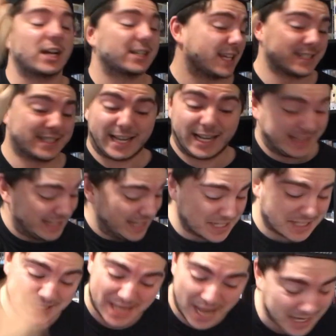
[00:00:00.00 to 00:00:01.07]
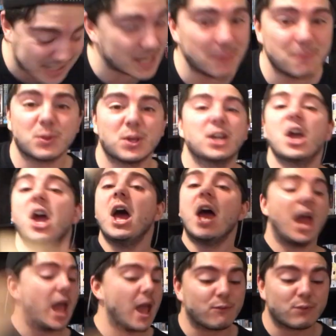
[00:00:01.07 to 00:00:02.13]
I tell you the exact same thing
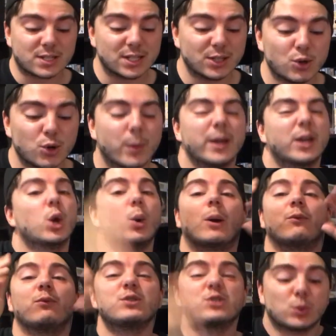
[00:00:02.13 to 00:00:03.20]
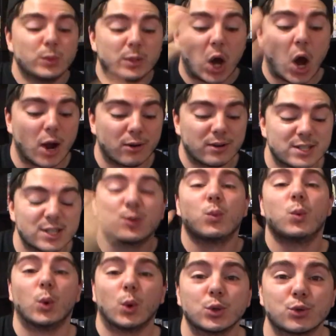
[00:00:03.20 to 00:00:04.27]
every single week. Whoever is doing Iris's
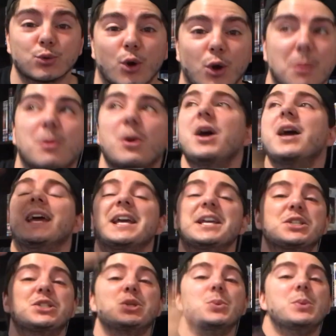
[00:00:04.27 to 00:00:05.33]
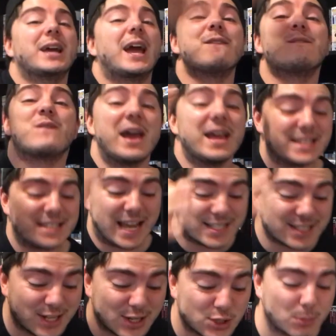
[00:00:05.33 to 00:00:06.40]
wardrobe is doing a
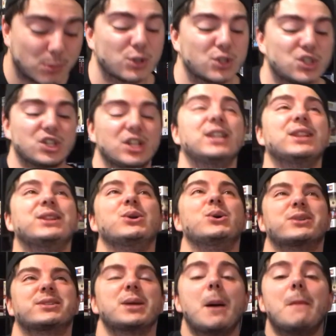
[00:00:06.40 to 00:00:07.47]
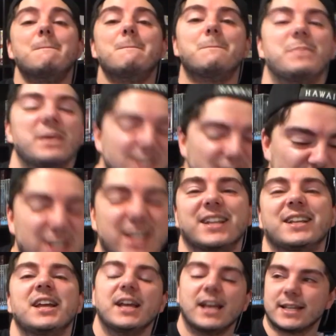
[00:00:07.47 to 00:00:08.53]
fantastic job because she looks
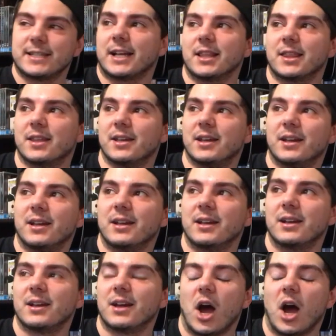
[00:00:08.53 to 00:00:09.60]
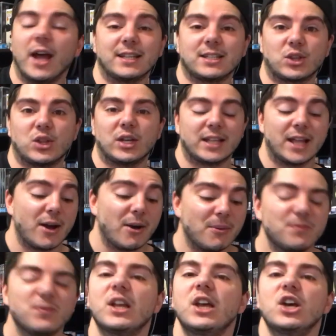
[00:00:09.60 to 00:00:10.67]
bitchin'. Is that a thing? Is the thing now.
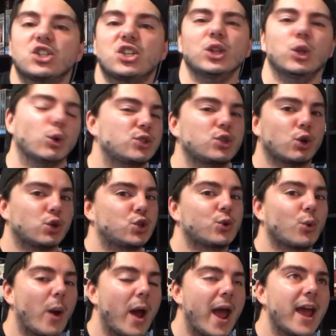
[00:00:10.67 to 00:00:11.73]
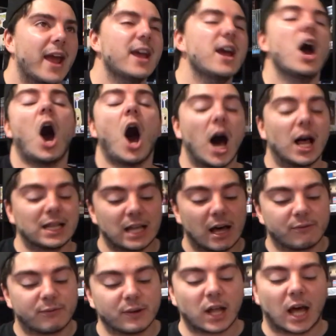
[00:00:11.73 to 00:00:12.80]
She looks so sway. I
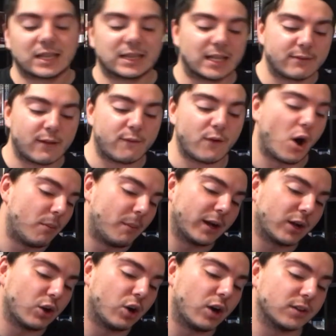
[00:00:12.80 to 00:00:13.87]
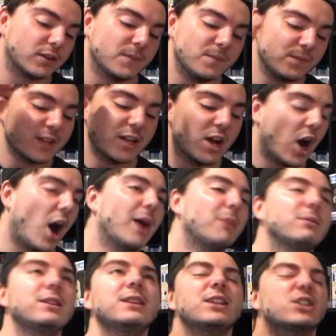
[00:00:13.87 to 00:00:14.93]
love it. I love that. Oh my god.
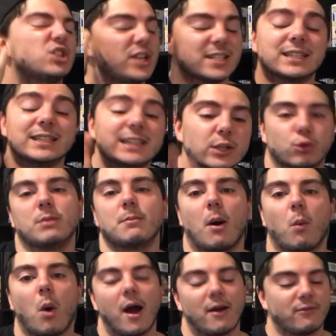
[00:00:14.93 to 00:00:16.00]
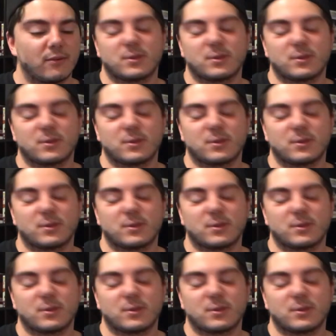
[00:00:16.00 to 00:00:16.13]
I'm li she is literally my wife.